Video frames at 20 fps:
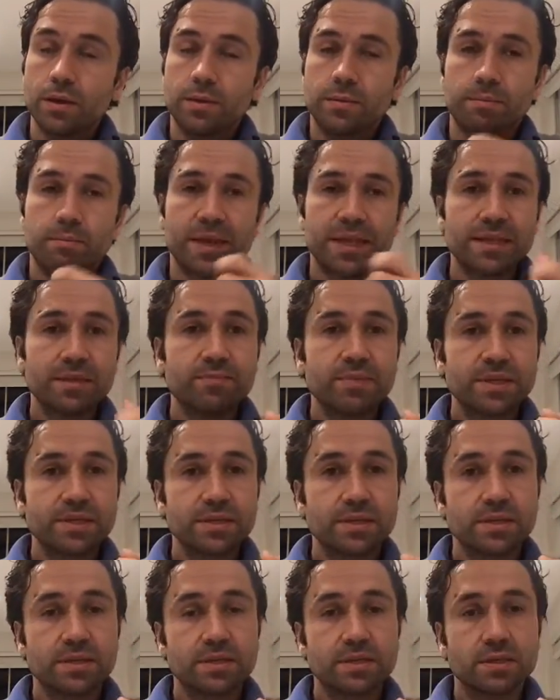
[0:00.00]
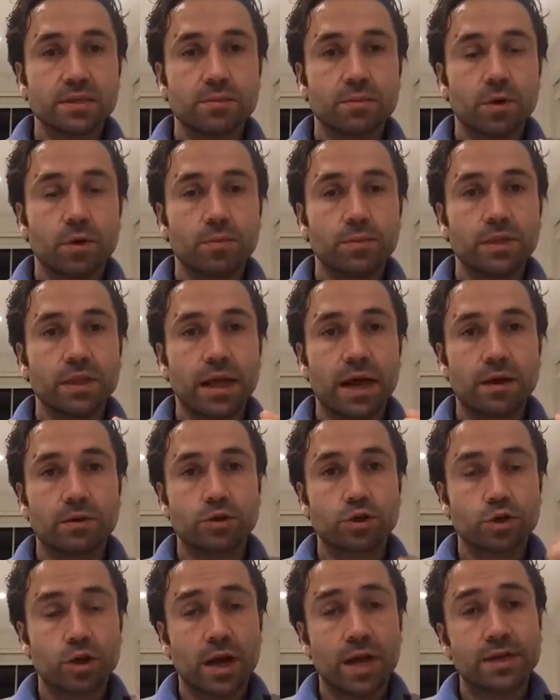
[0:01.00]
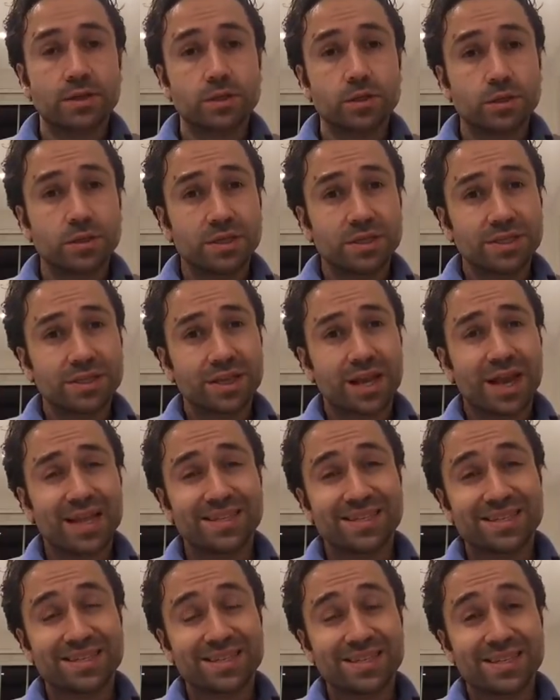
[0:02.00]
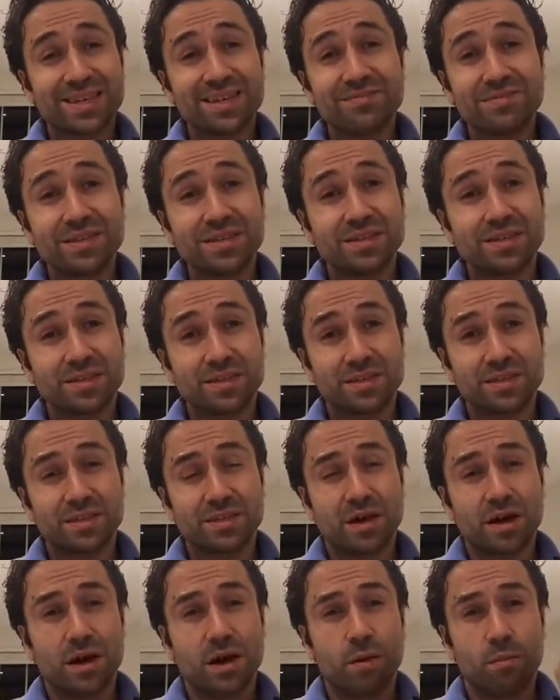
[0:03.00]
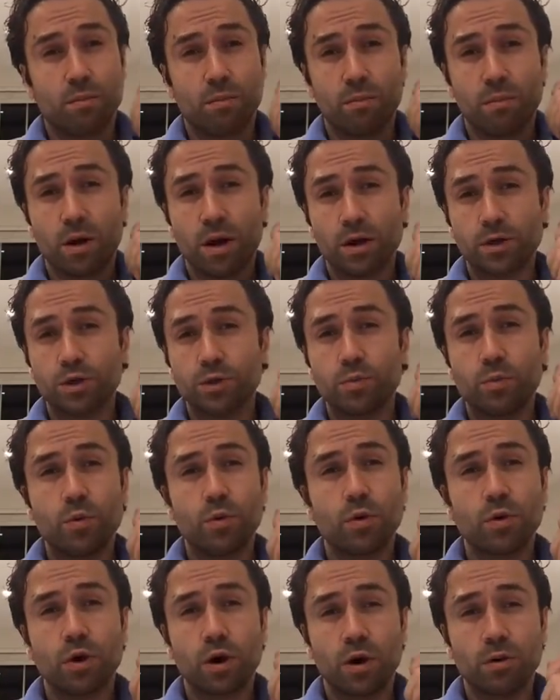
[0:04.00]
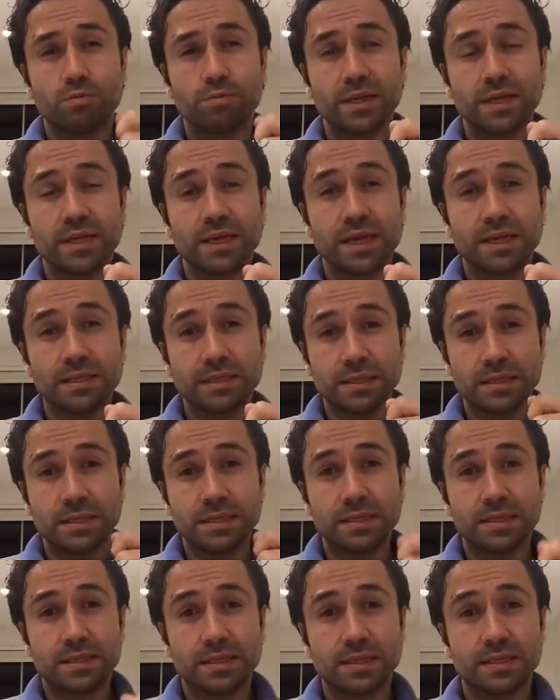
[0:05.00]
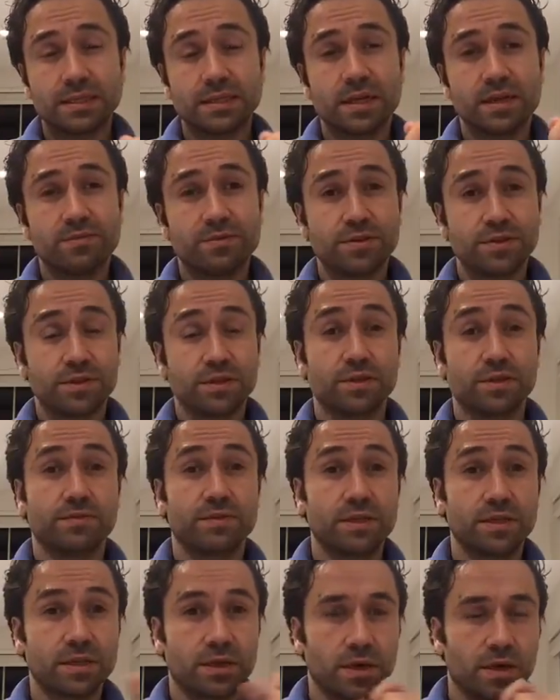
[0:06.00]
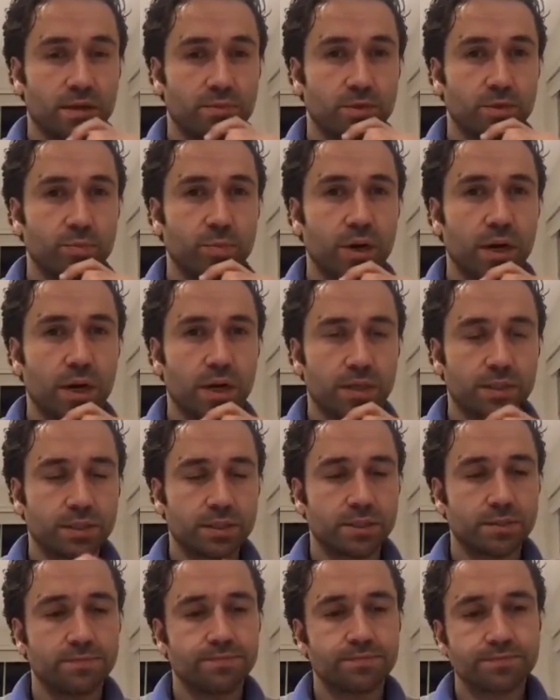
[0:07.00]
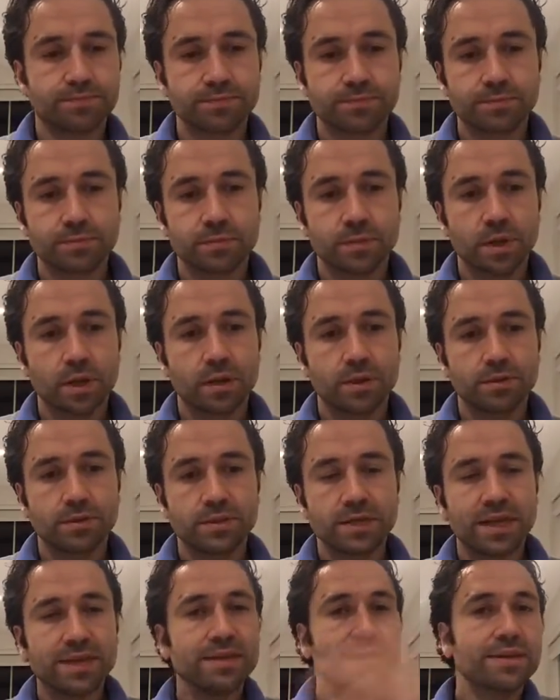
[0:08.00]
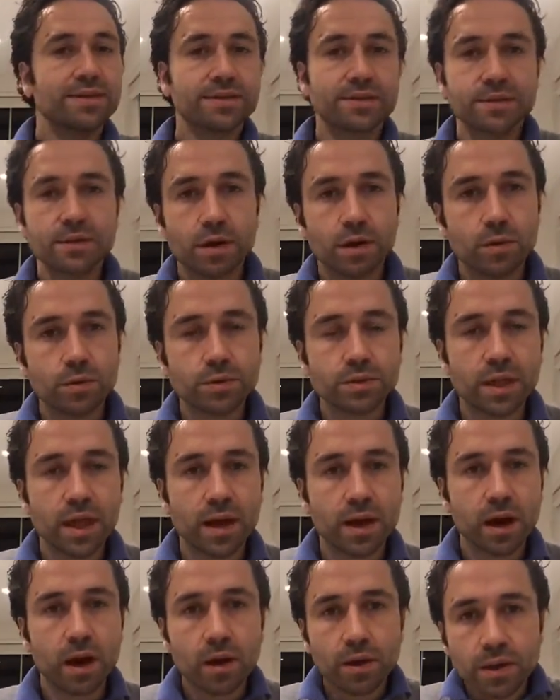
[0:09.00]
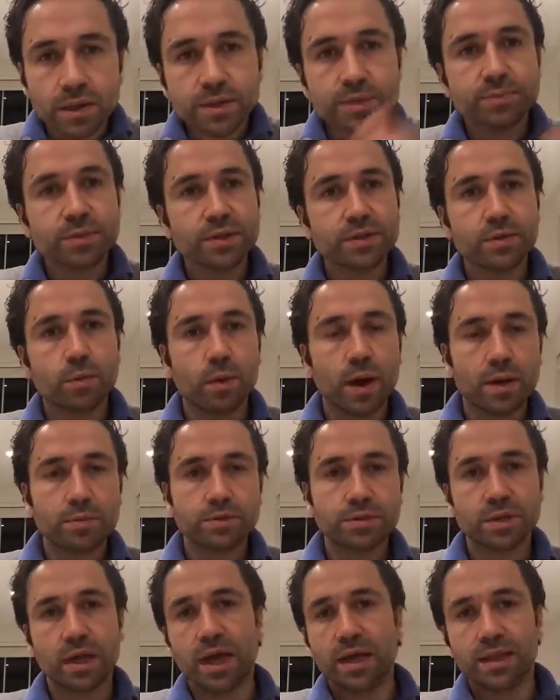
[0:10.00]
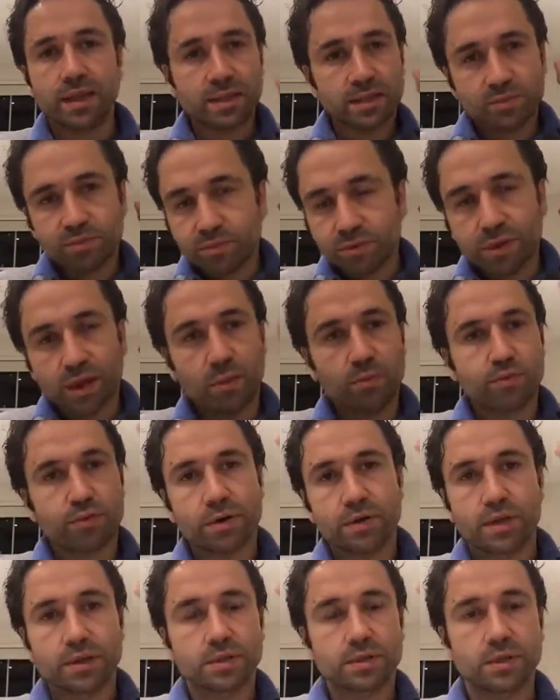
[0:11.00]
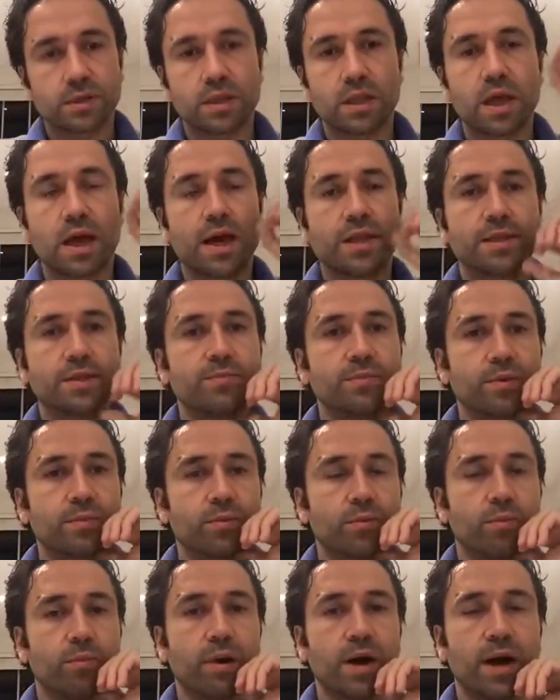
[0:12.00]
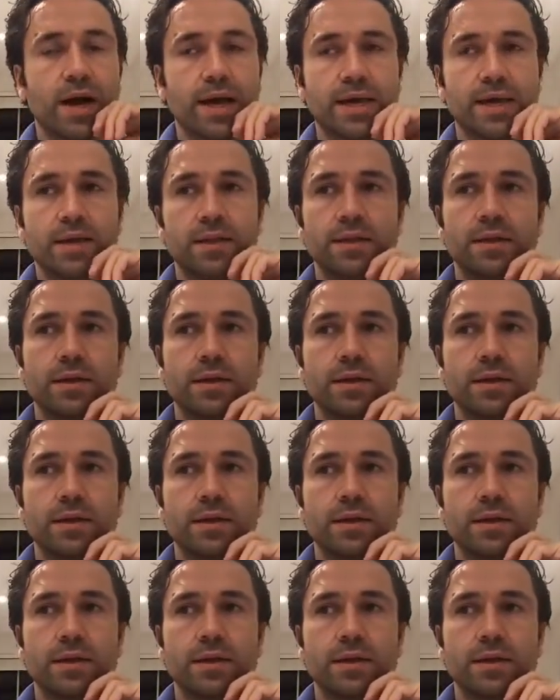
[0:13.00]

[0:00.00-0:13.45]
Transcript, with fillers: many businesses at the moment now are trying to design services that are much more complicated than the services of the times past. ten years ago, it was like, oh, let's build a website, let's put our products online and people buy it.